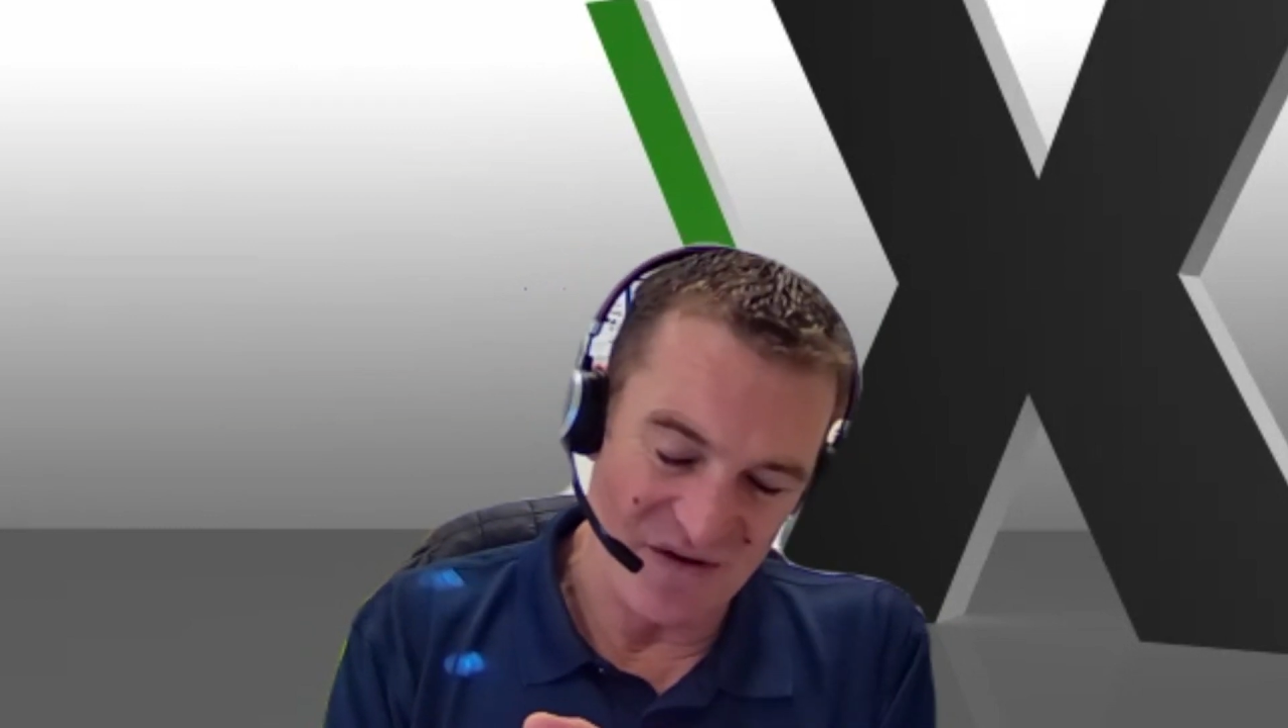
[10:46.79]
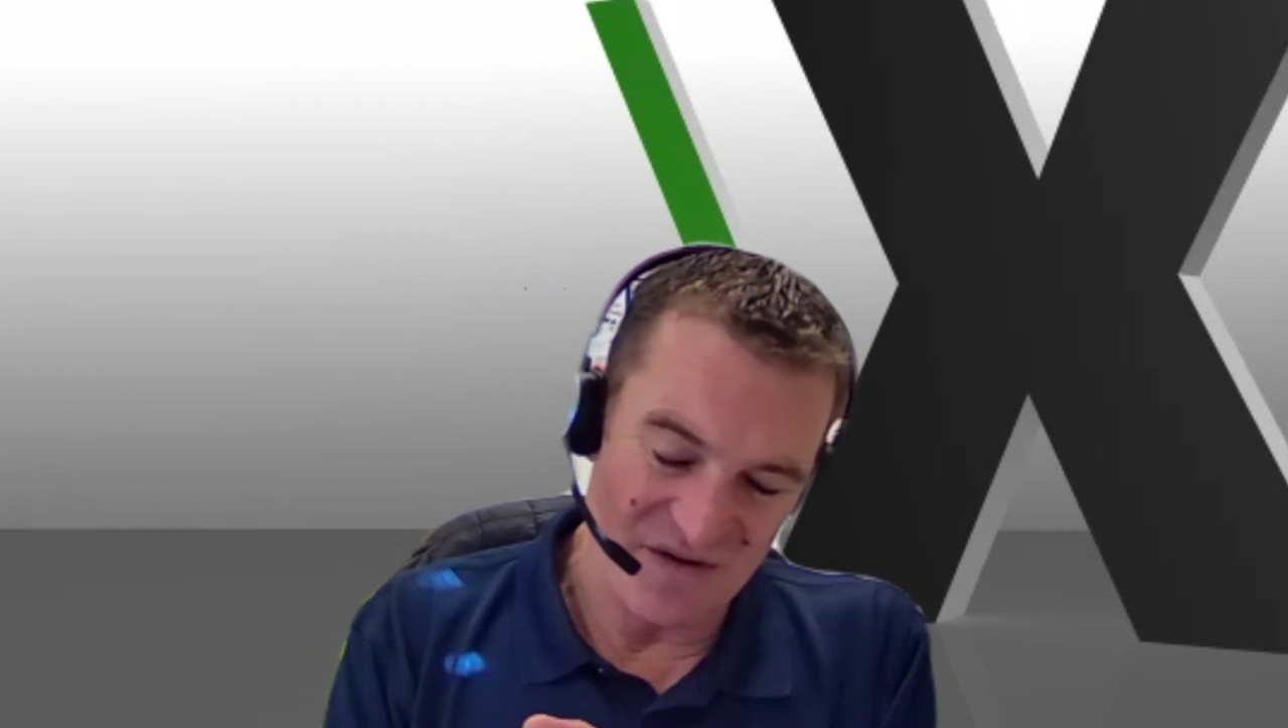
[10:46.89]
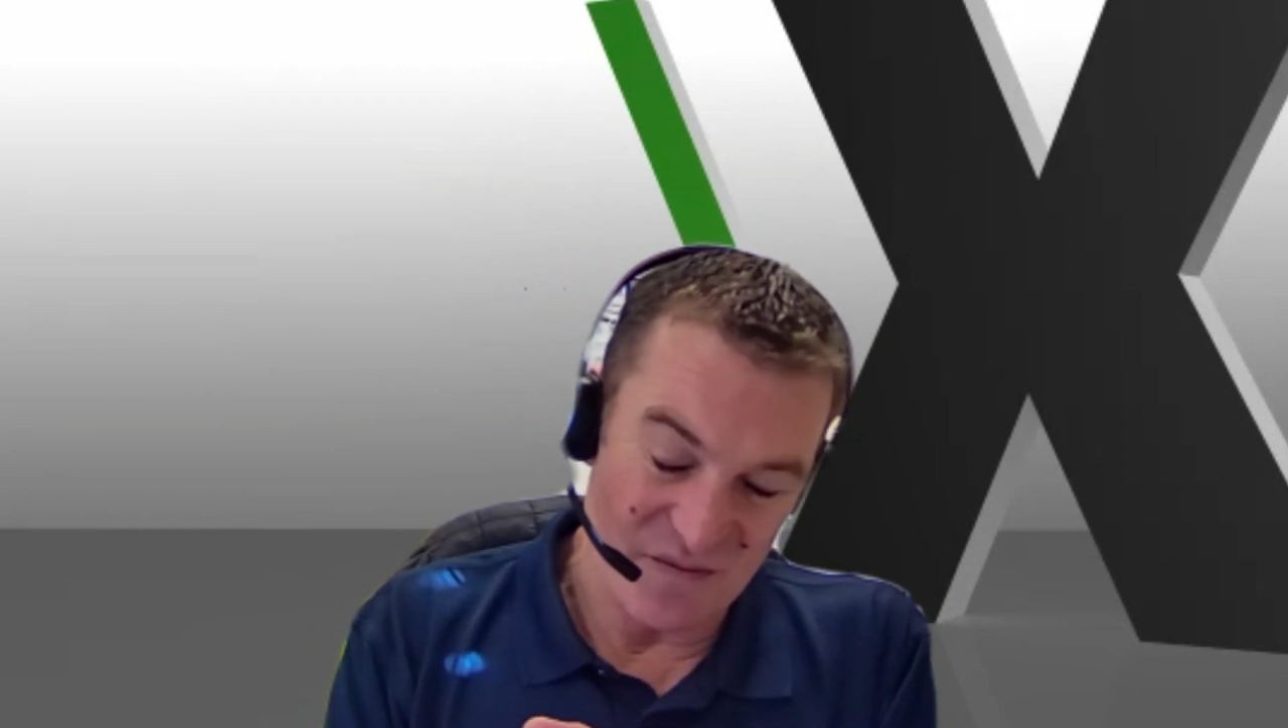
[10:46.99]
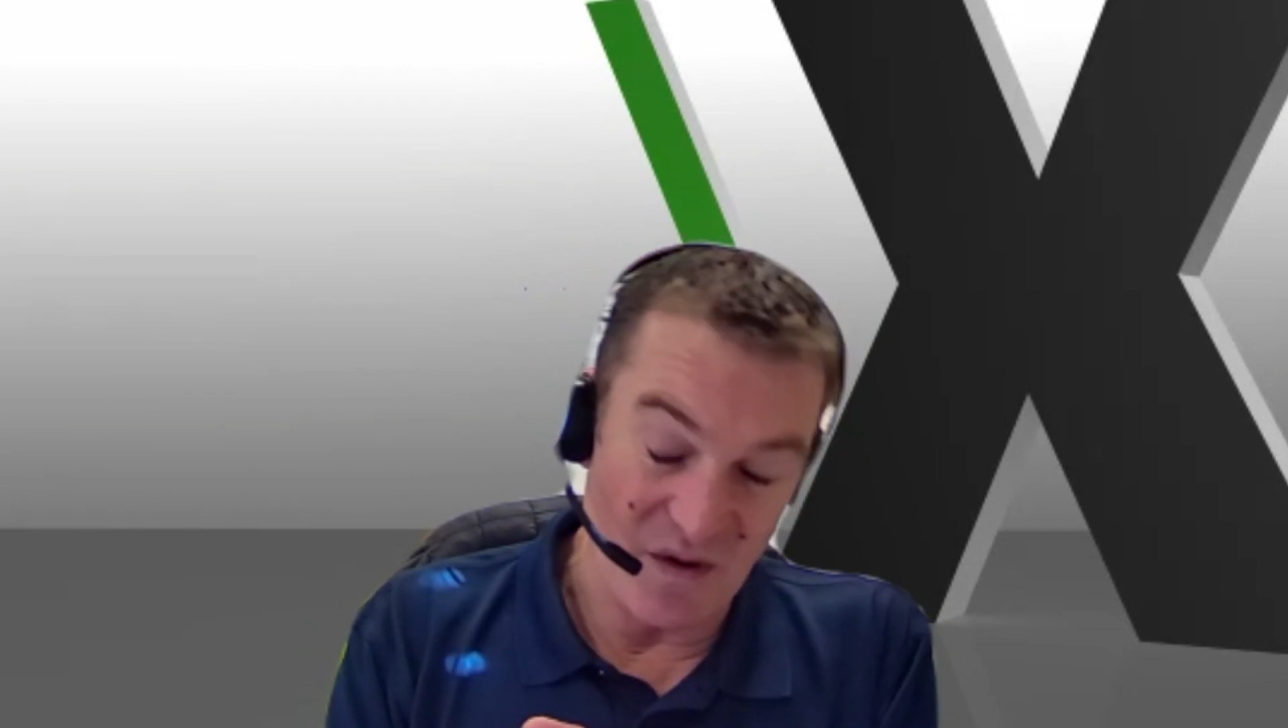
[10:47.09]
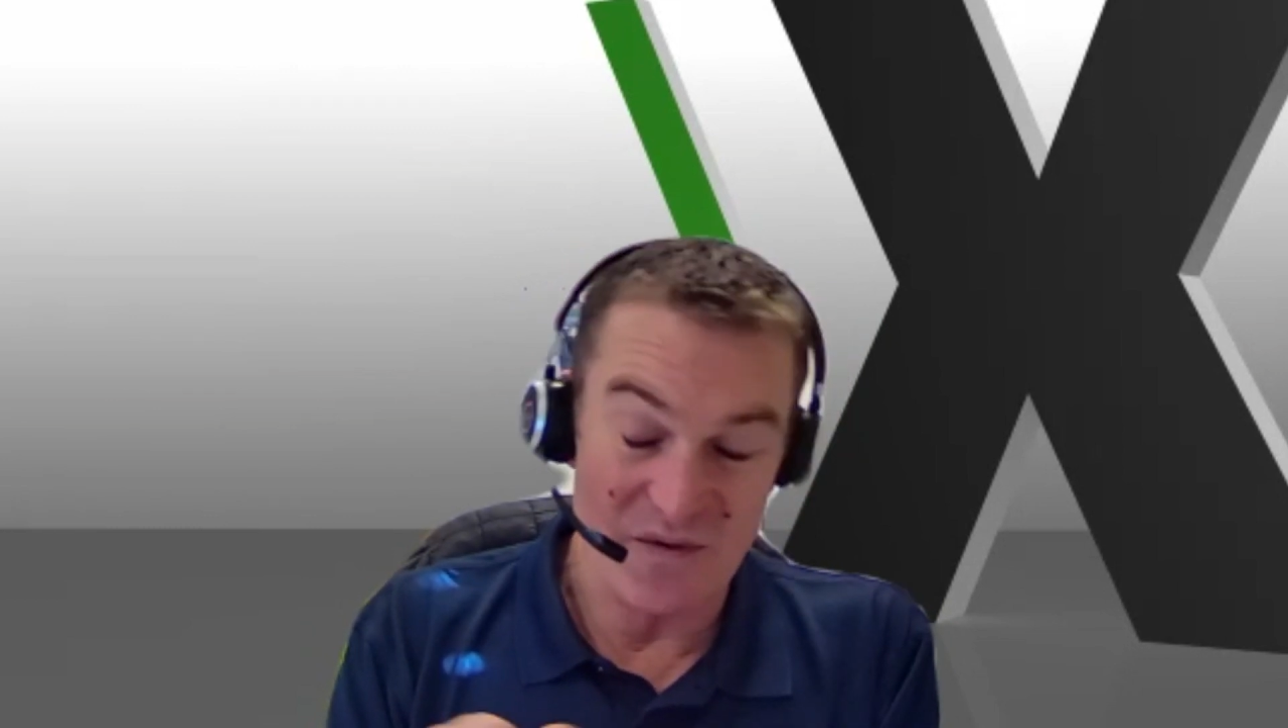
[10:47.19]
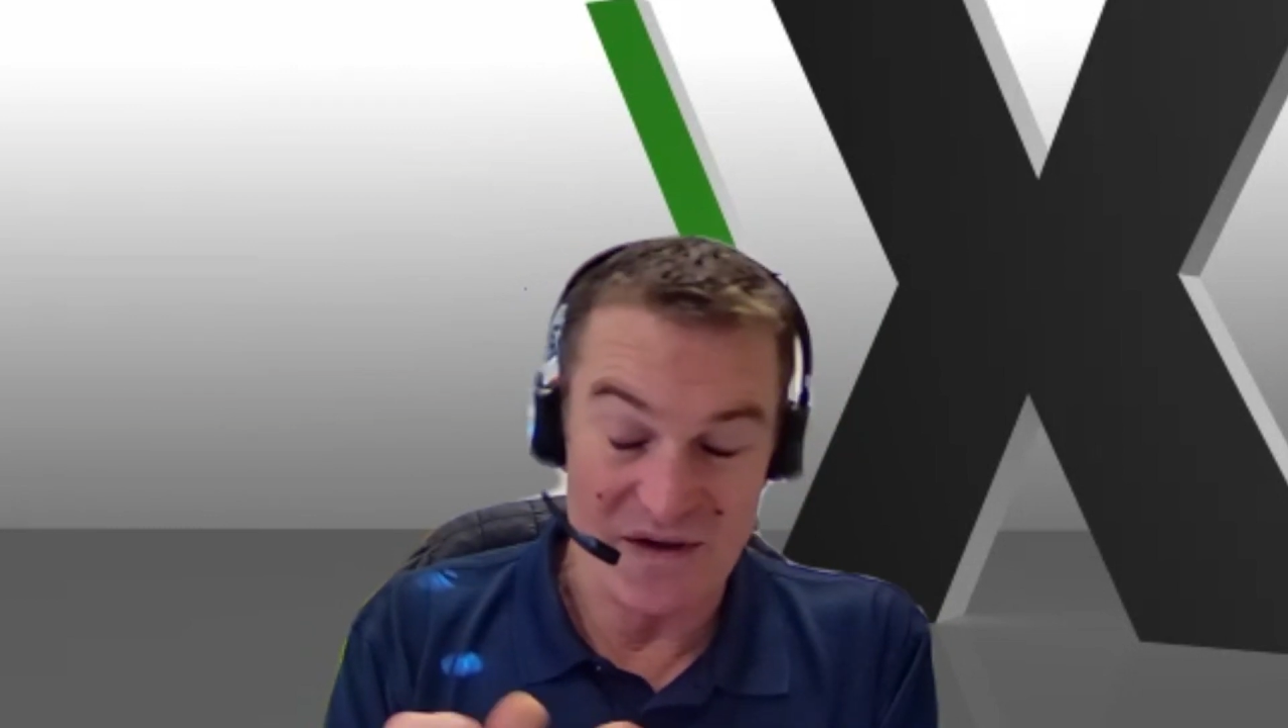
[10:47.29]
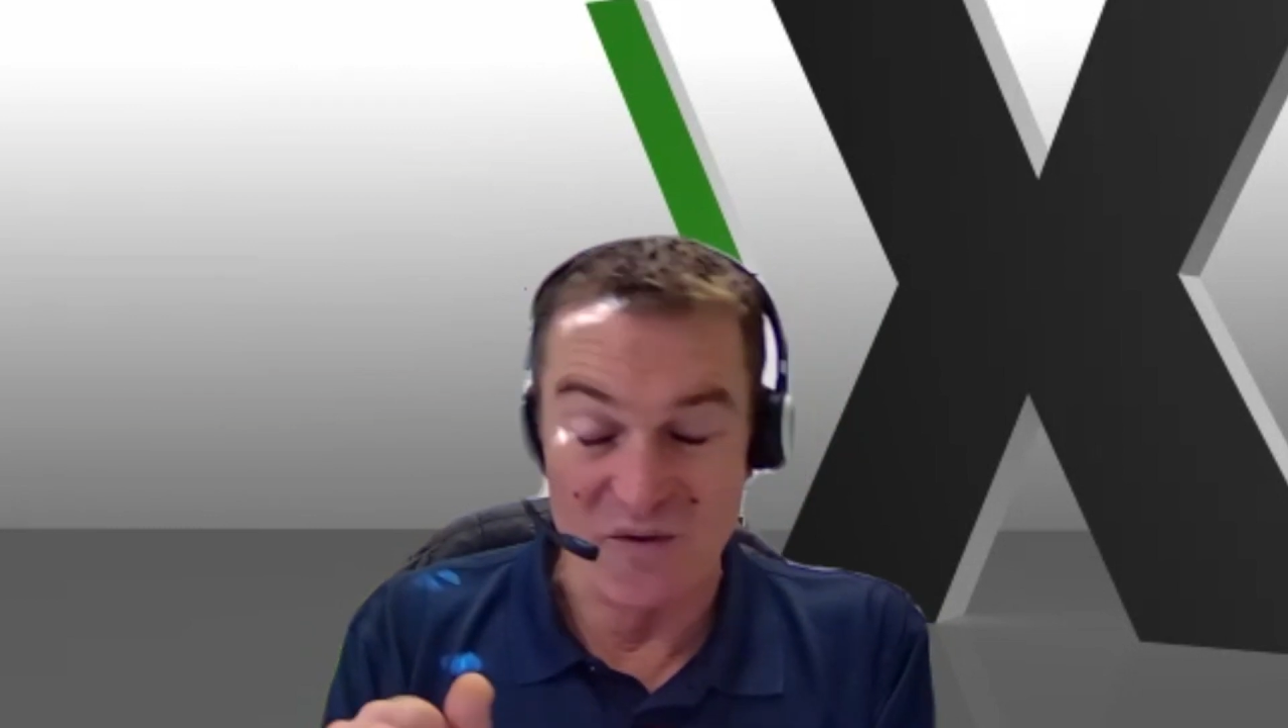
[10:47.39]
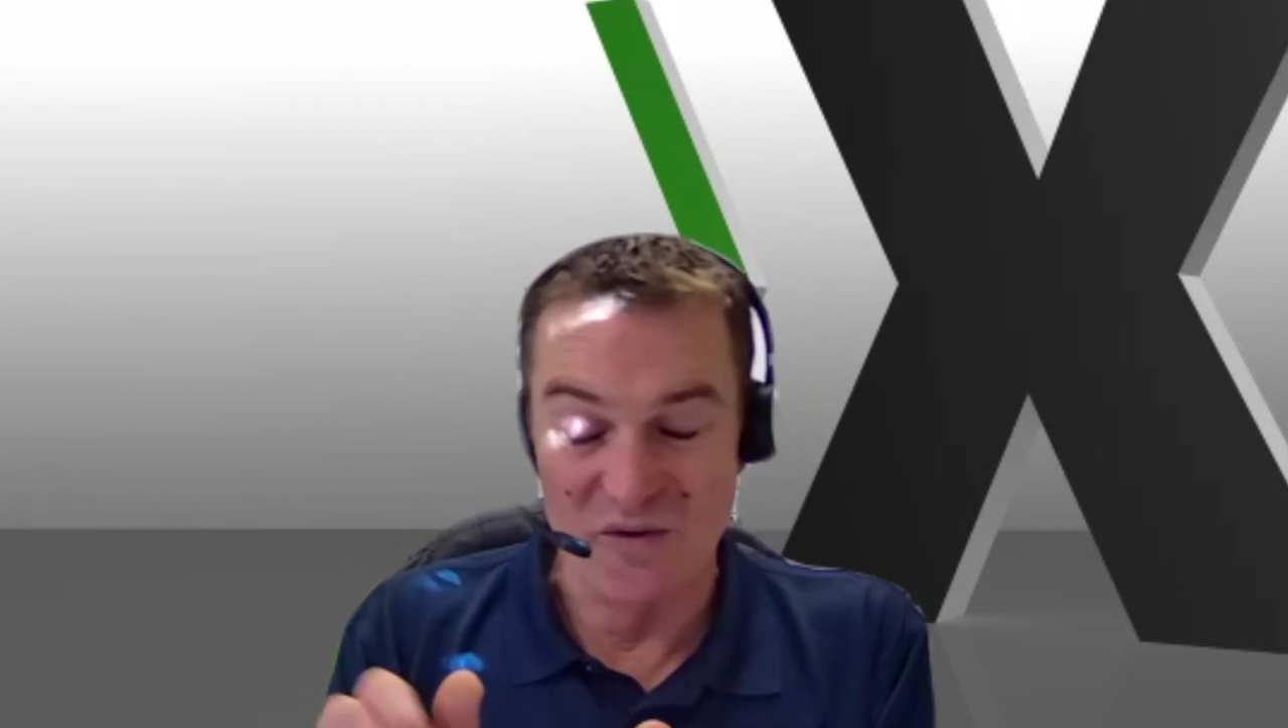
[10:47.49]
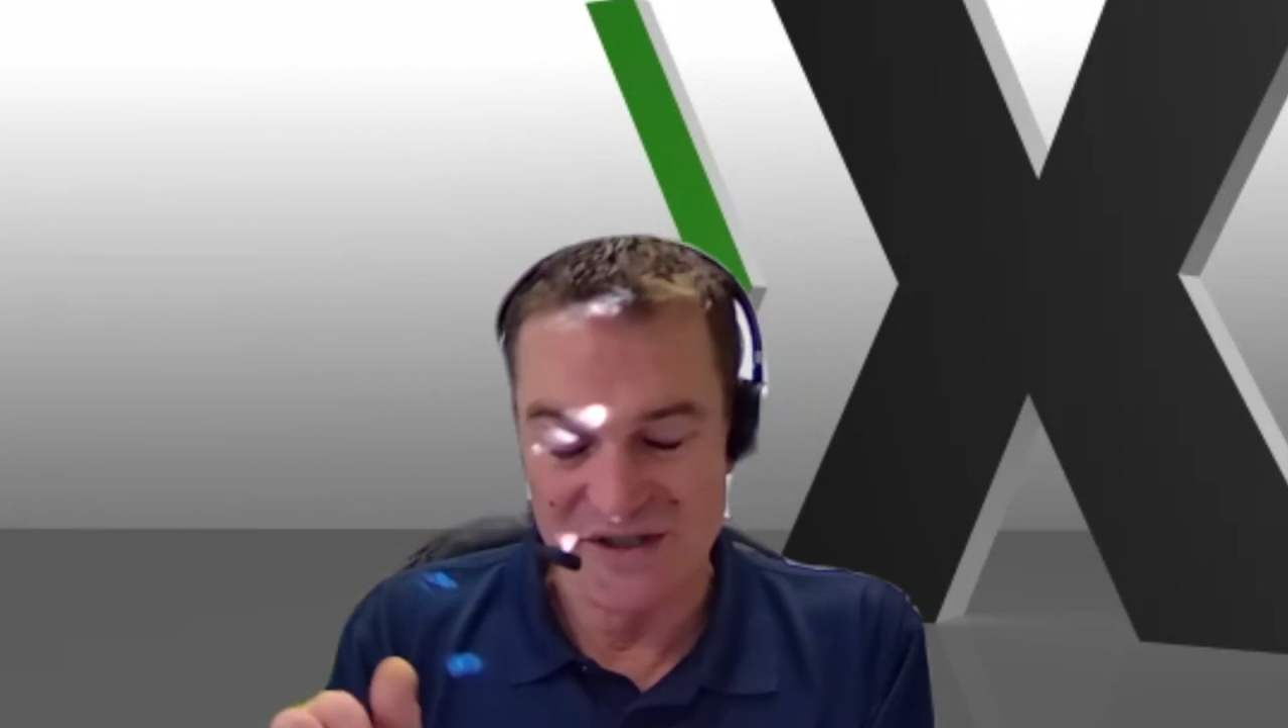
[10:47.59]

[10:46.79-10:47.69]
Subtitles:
is what we call